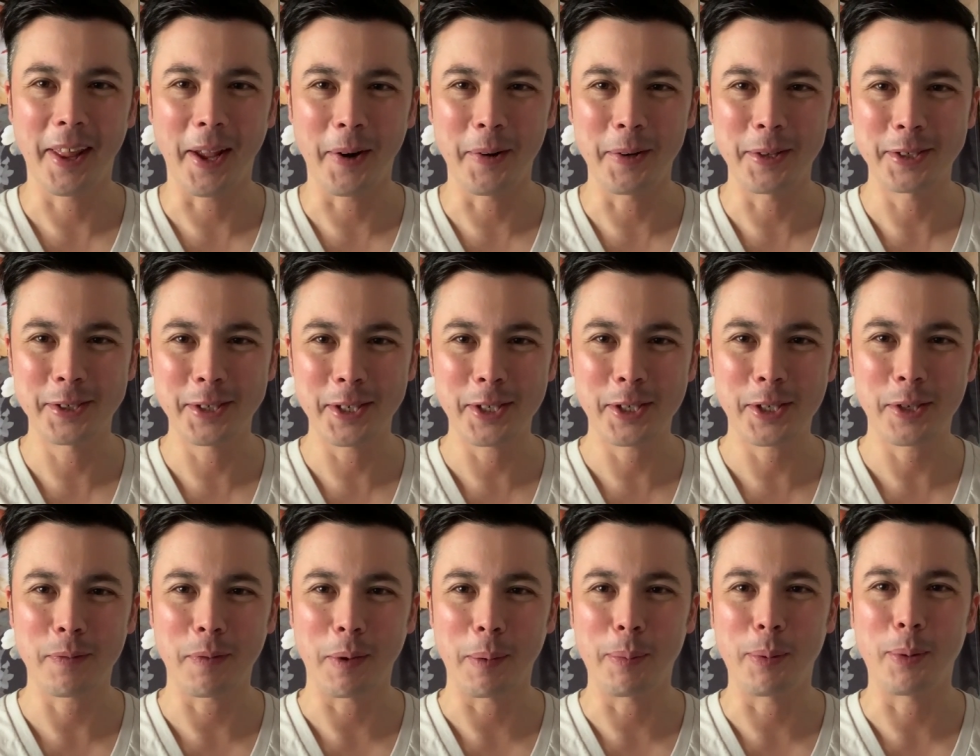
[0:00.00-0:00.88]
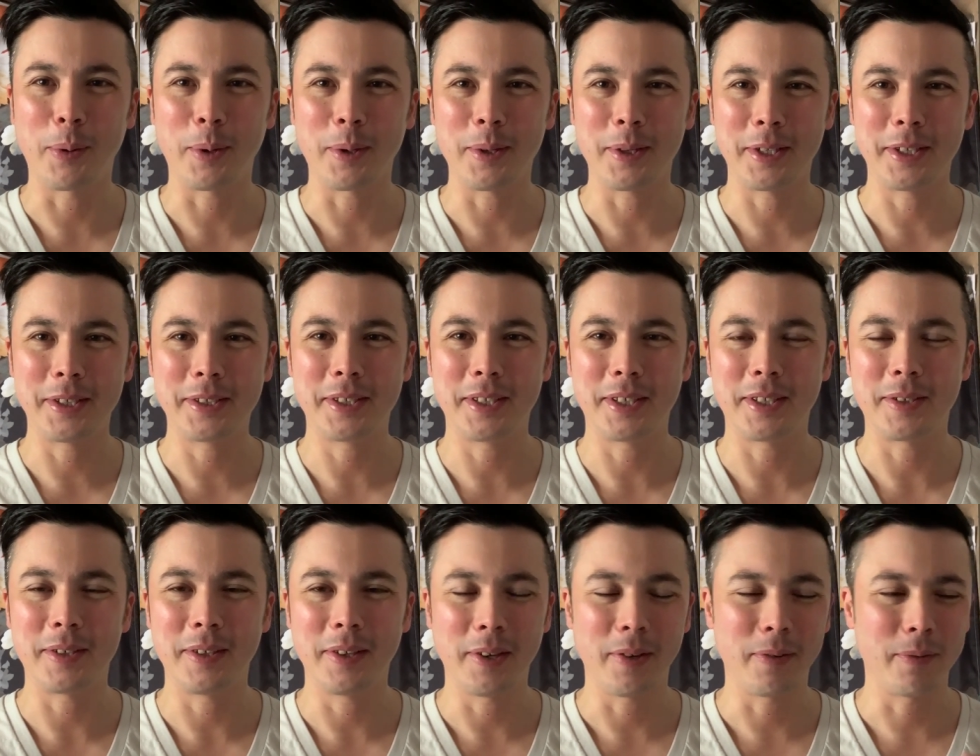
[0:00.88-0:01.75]
there was just a report released
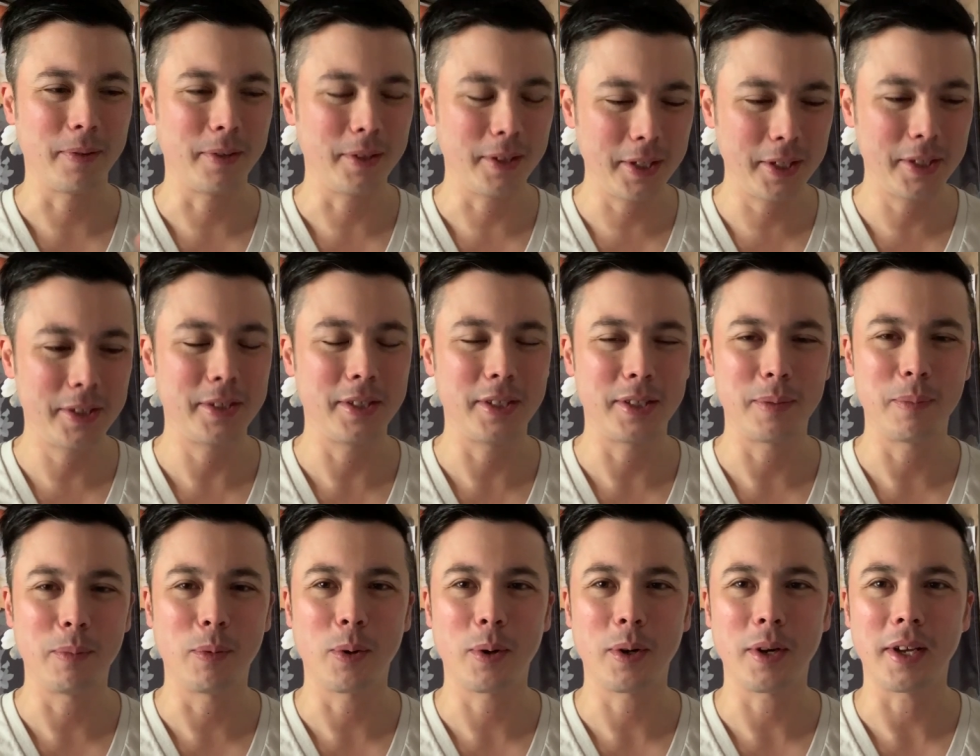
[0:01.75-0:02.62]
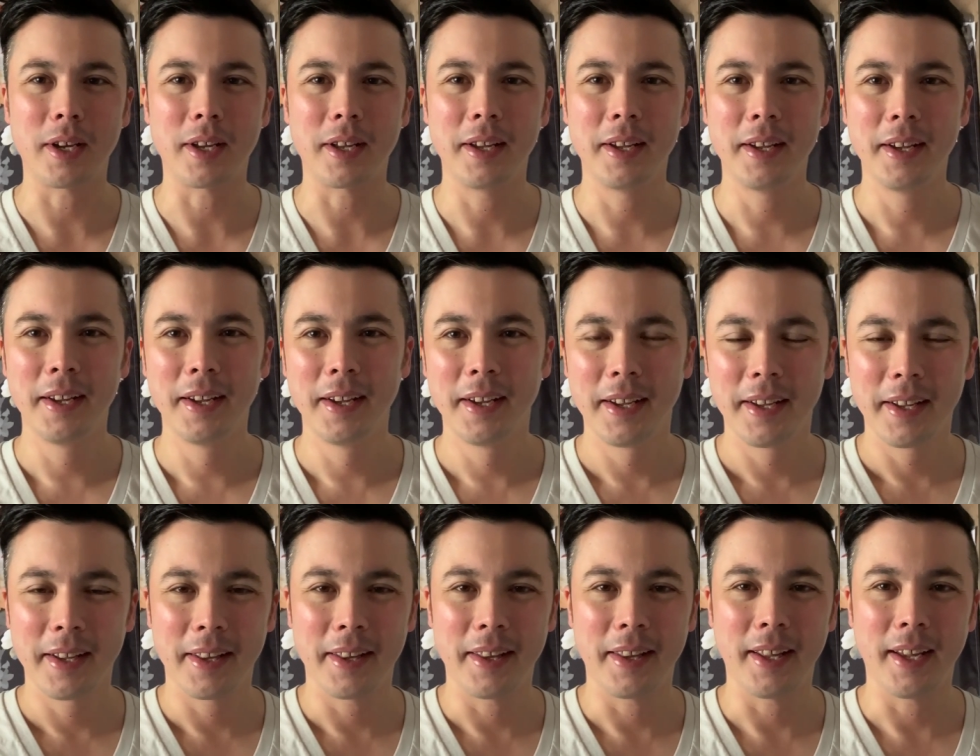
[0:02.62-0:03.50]
this, released this morning
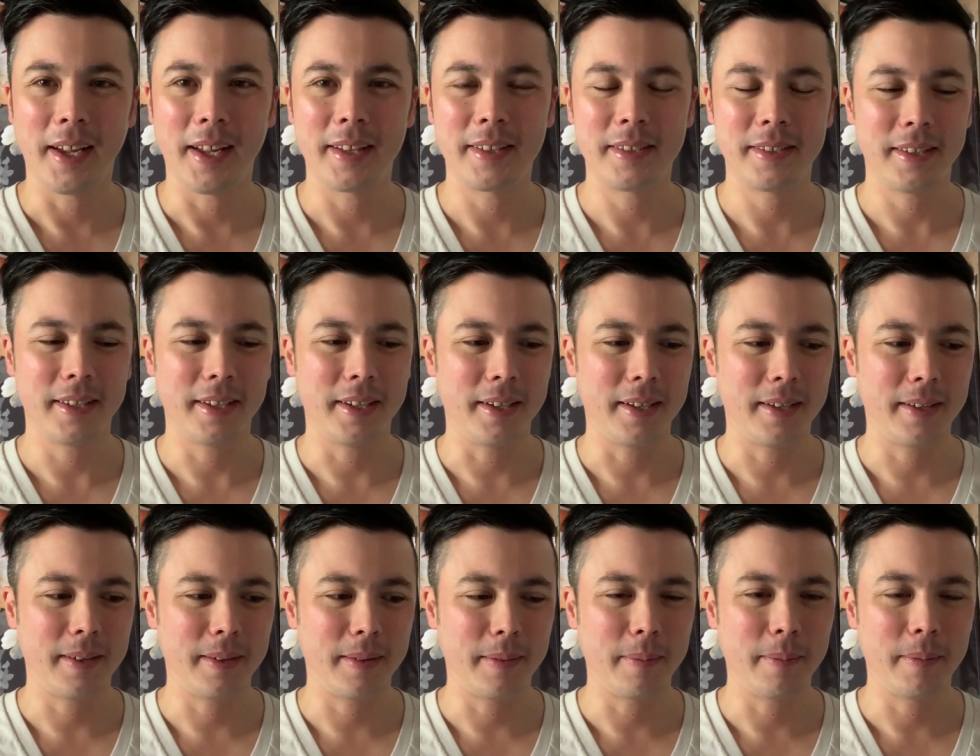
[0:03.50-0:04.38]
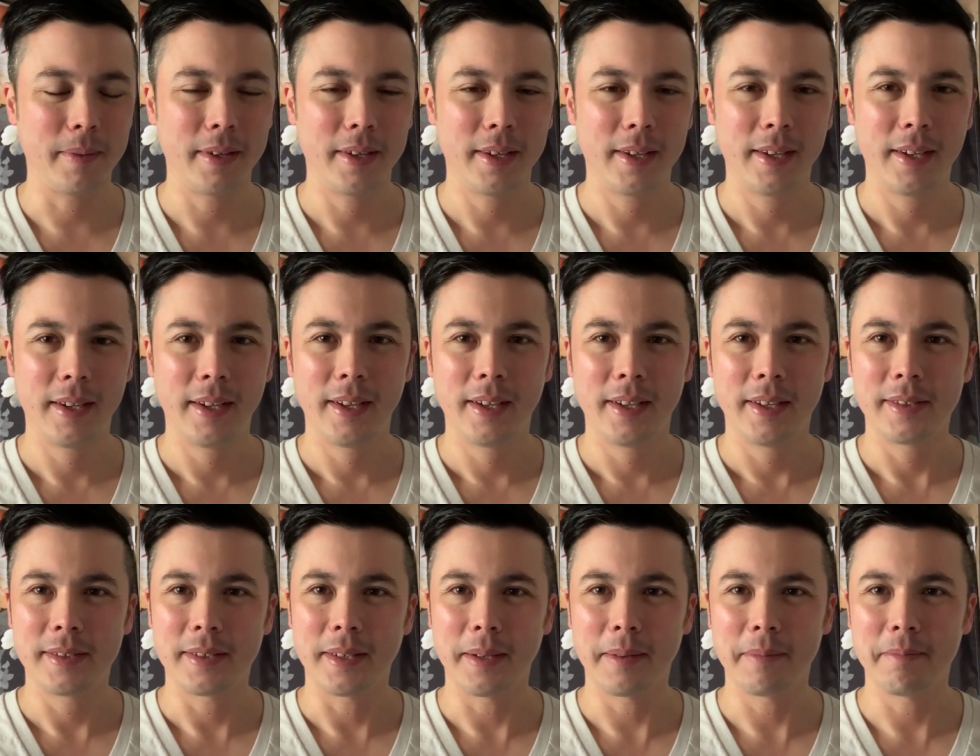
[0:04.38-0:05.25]
that uh,
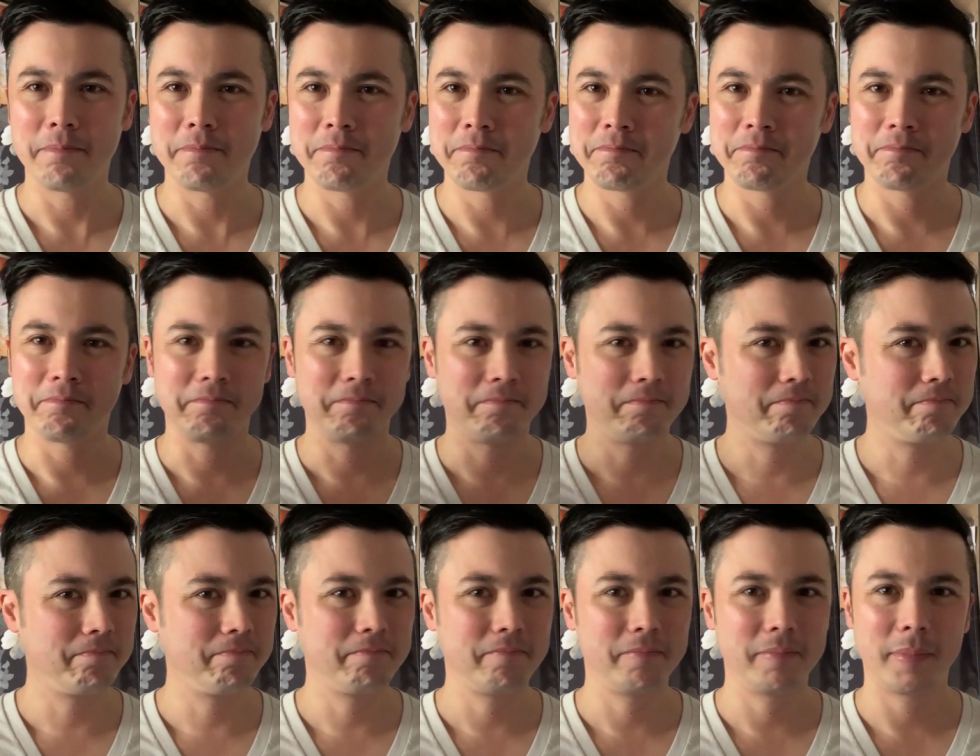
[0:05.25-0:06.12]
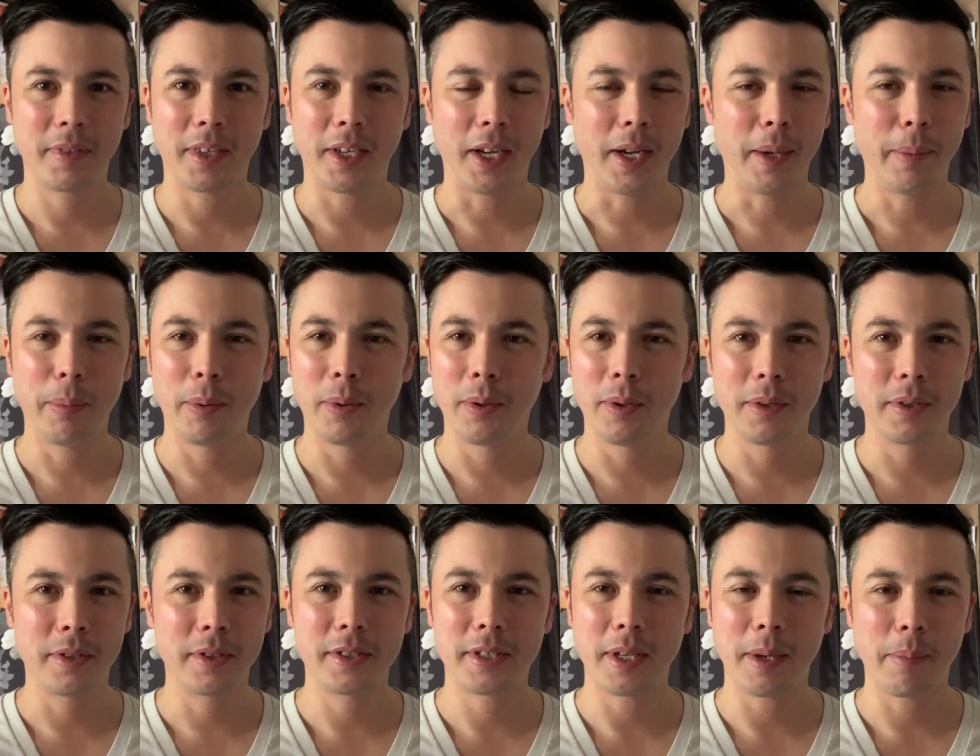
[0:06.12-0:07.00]
some couple
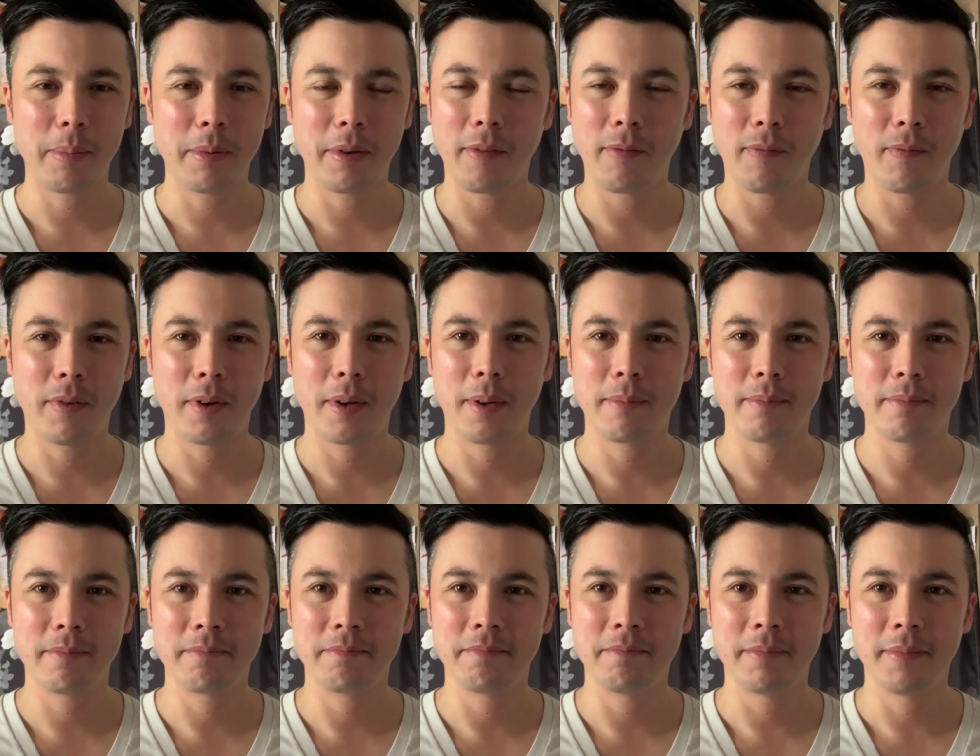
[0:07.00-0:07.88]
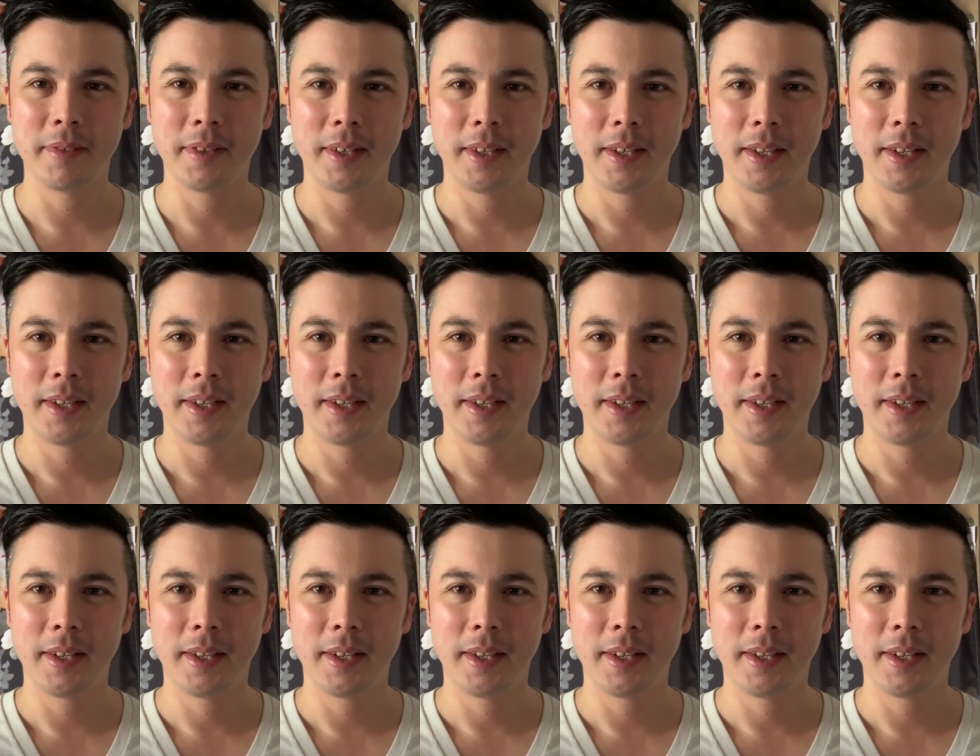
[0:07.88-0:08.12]
or something from